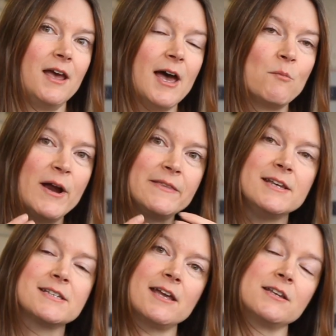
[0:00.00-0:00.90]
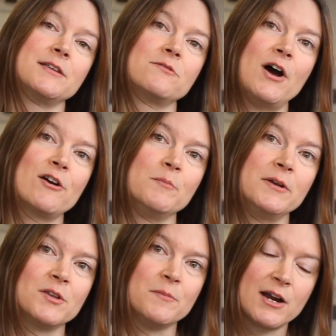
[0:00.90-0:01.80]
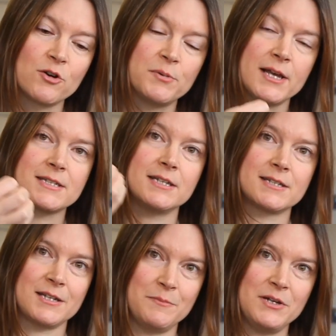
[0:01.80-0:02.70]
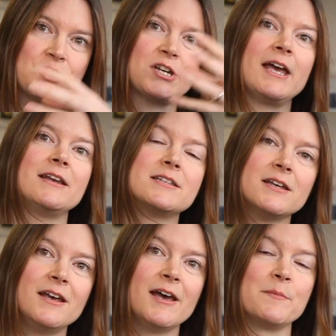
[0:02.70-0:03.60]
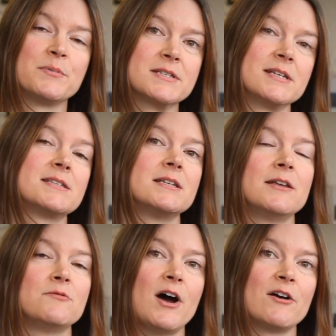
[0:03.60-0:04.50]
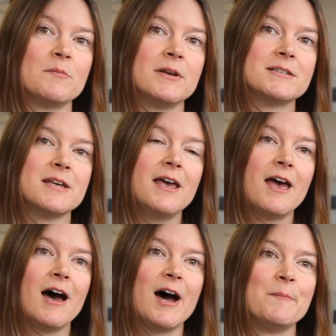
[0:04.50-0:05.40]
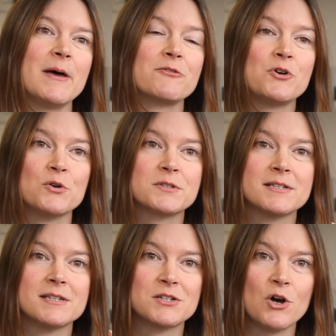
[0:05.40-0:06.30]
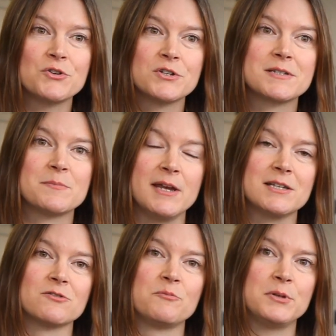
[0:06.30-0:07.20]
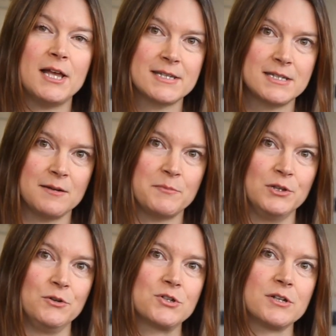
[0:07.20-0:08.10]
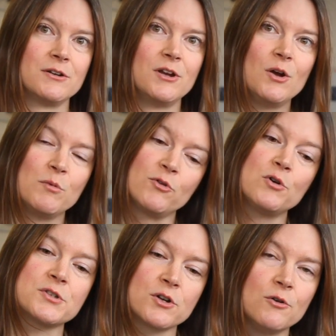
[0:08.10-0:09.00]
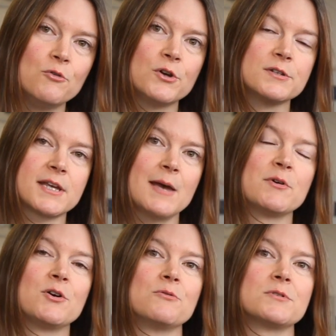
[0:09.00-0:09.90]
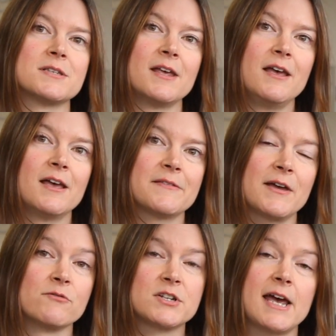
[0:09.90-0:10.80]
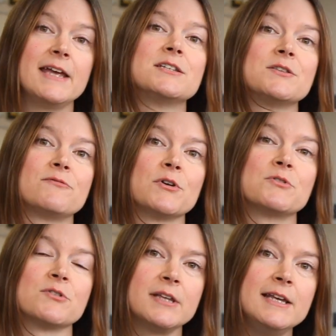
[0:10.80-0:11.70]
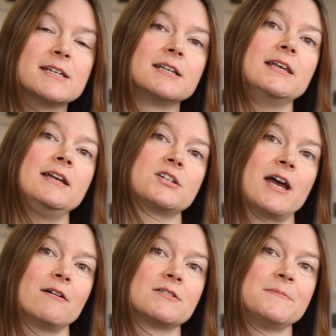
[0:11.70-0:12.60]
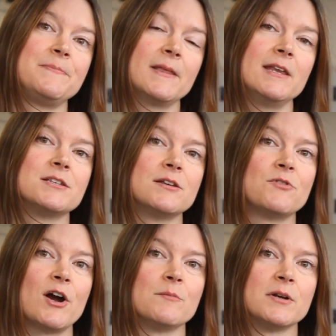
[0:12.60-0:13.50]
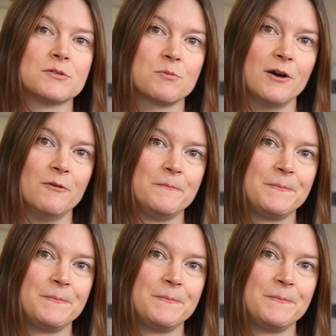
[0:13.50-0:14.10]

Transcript: And when these get into the environment, the microplastics can be shed and persist in the environment. And of course, this is not just a piece of plastic pollution. We've also got all those chemicals that are retained in the filter, and these can leach out into the environment as well.